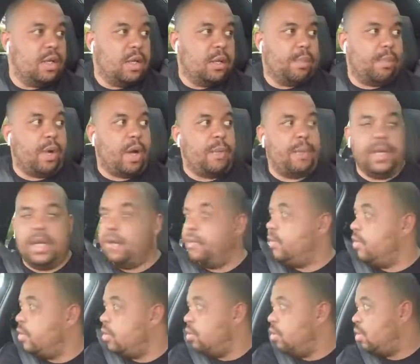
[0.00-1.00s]
But I mean, if
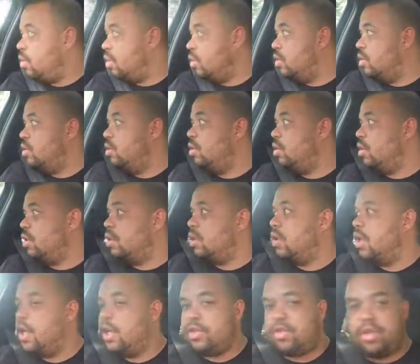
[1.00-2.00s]
you could
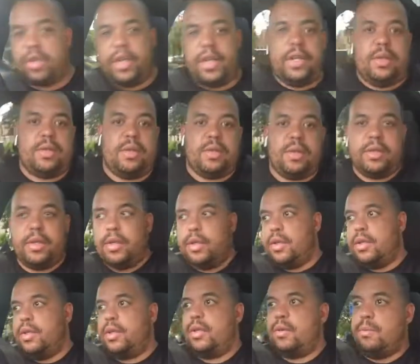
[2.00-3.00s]
literally
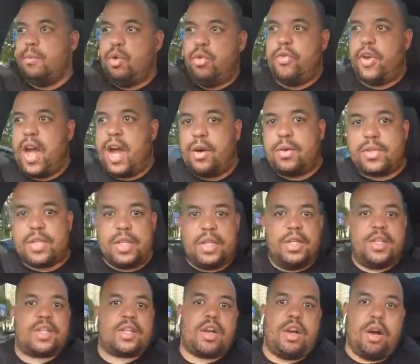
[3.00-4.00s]
move house in
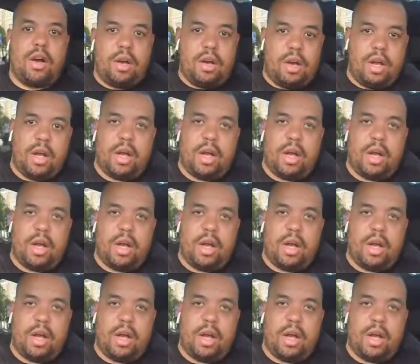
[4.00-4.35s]
this car.